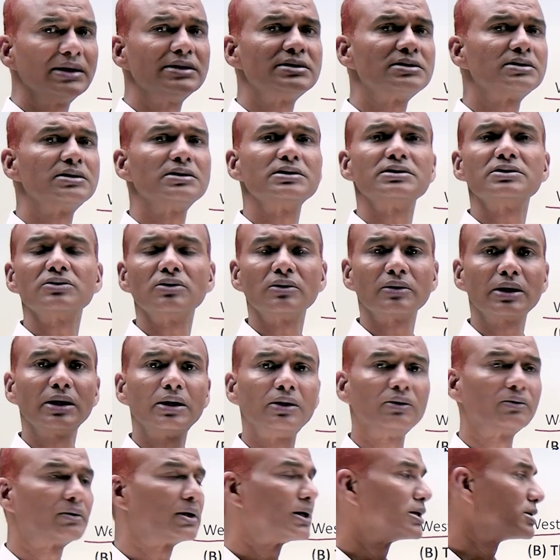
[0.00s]
Rest is okay,
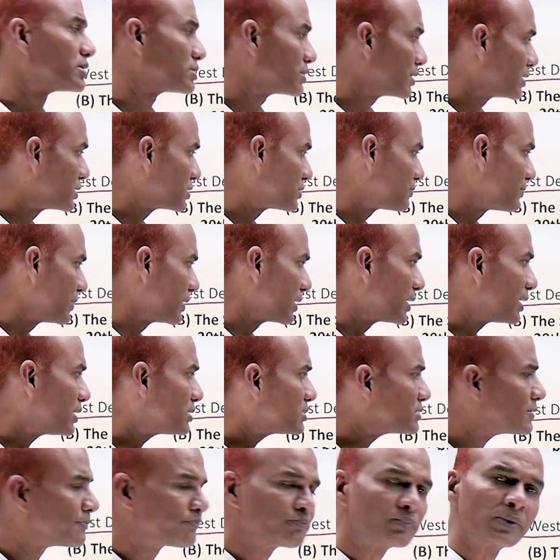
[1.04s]
you can change
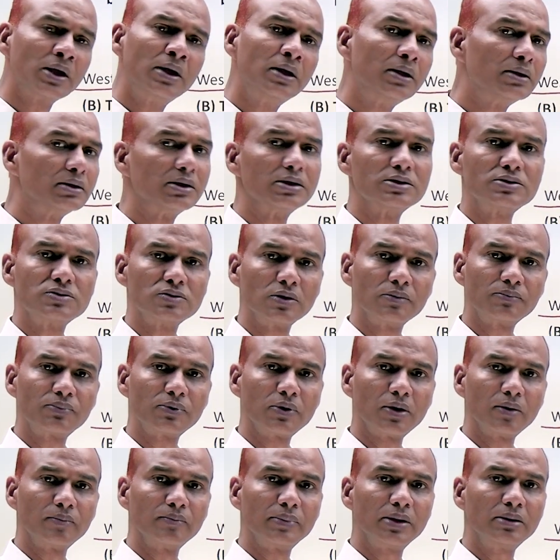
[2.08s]
paras. There's no
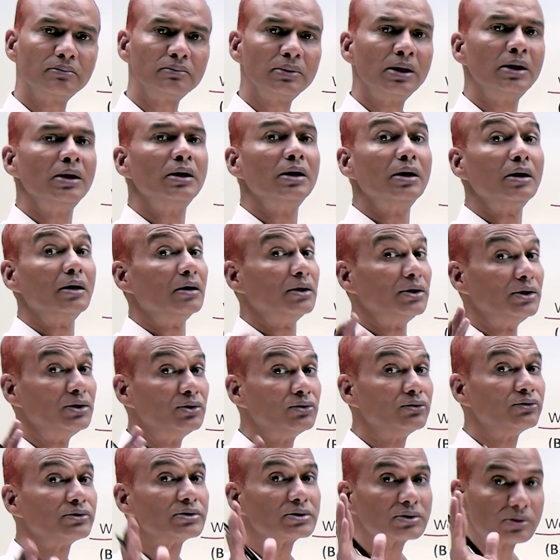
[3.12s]
problem.
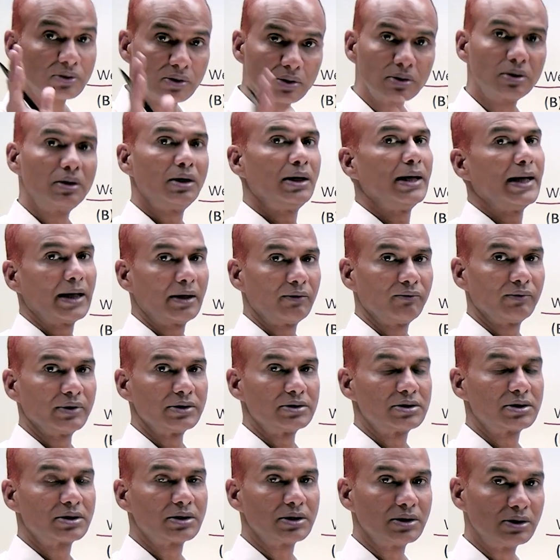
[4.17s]
Use good
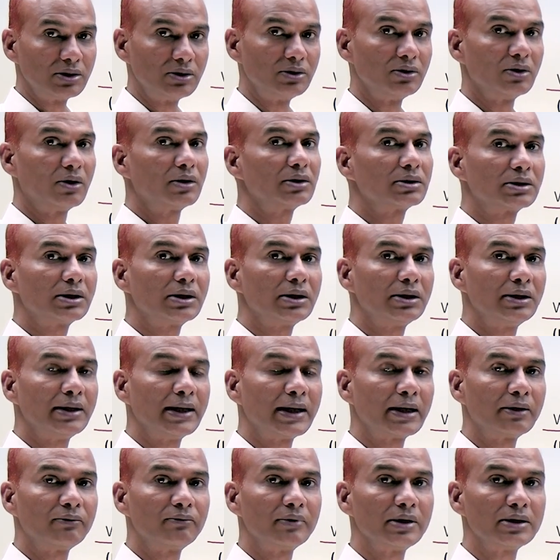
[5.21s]
language, not the
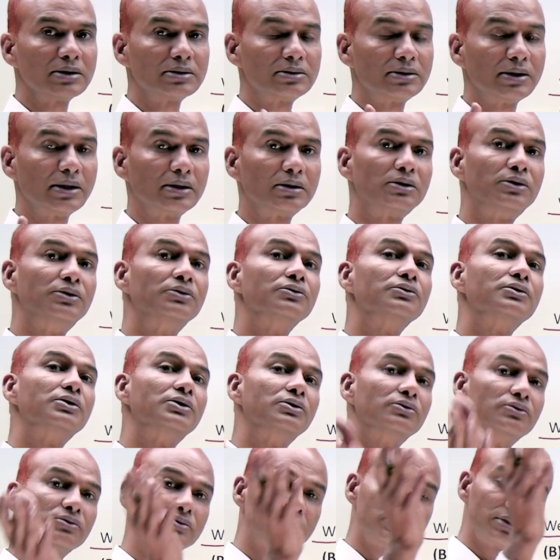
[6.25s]
language that you
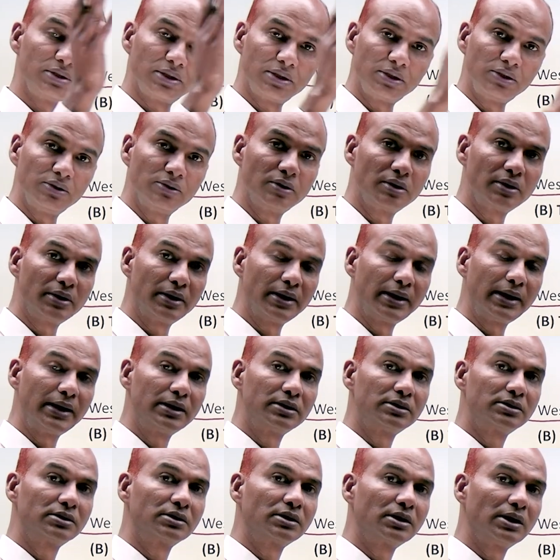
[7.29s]
used in your
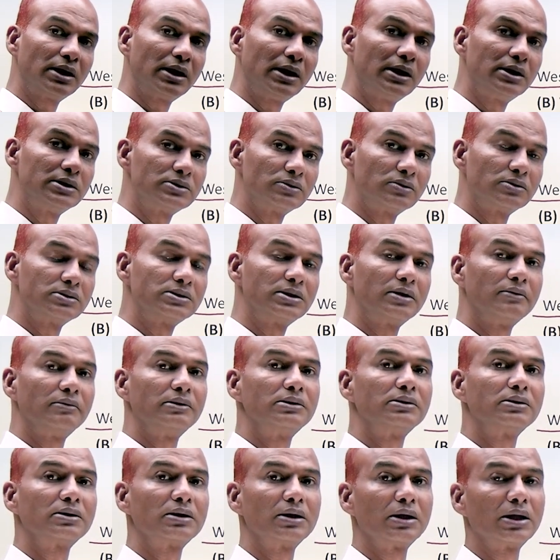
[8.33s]
8th class or
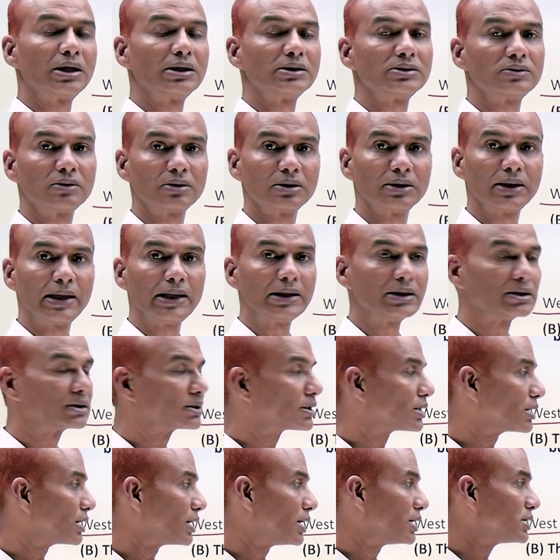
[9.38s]
7th class or 9th
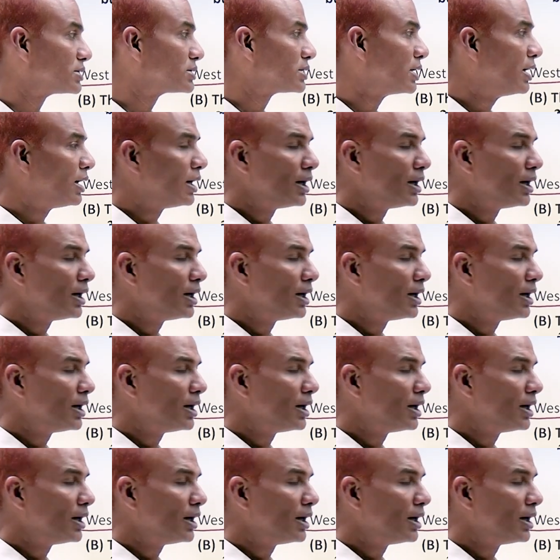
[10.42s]
class.